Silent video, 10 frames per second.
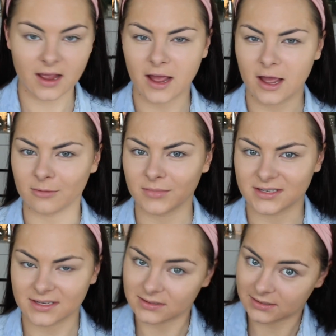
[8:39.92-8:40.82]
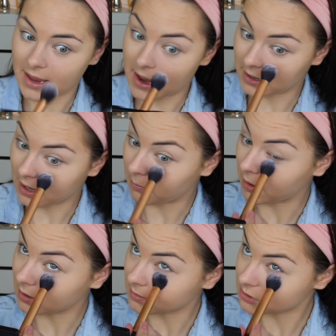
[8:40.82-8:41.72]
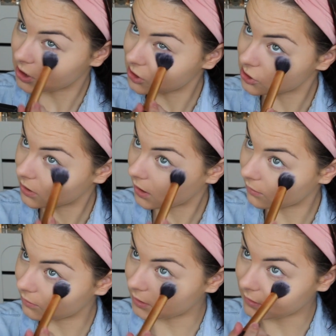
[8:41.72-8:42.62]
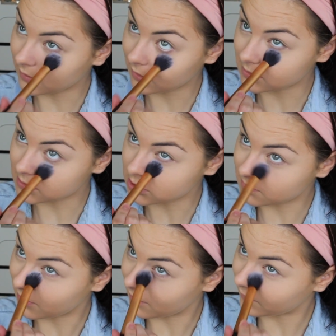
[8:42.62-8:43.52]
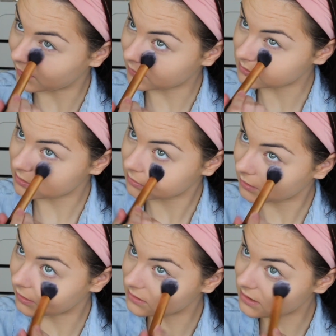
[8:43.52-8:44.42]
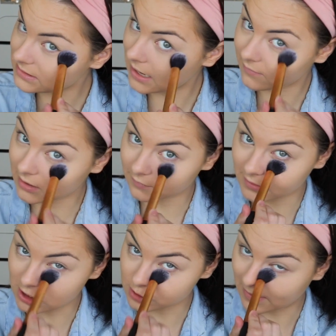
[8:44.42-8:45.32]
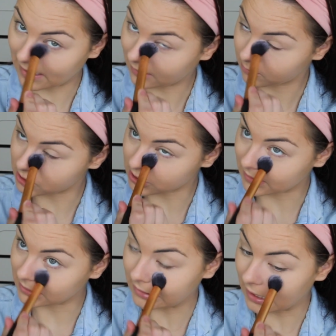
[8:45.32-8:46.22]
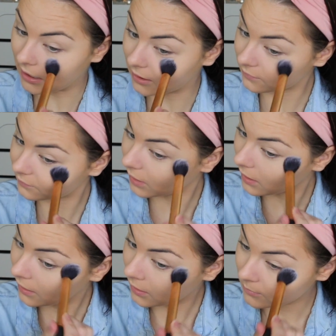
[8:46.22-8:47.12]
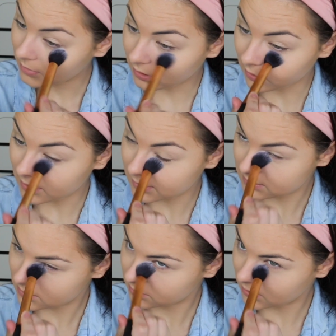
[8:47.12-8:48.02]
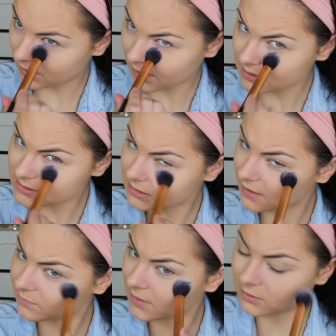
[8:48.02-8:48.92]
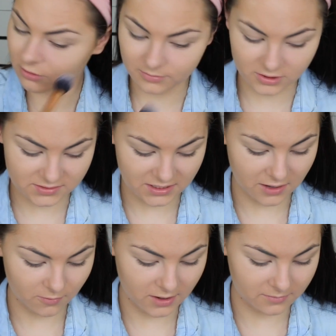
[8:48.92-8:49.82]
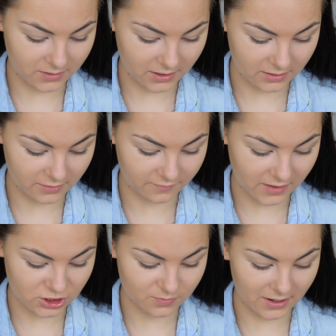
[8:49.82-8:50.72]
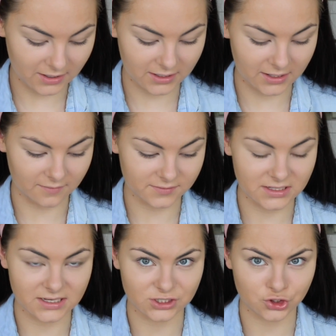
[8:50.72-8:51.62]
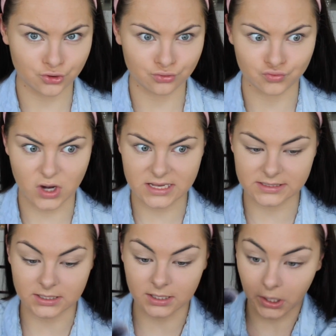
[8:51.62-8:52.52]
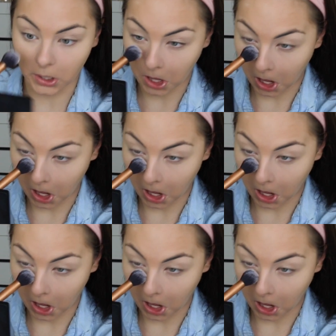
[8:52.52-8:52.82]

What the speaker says: It doesn't cake up, and it doesn't change the colour or anything. It's just perfect. And it doesn't have any flashback, which I love, because yeah, I used to love my Laura Mercier one, but the flashback it gives is crazy.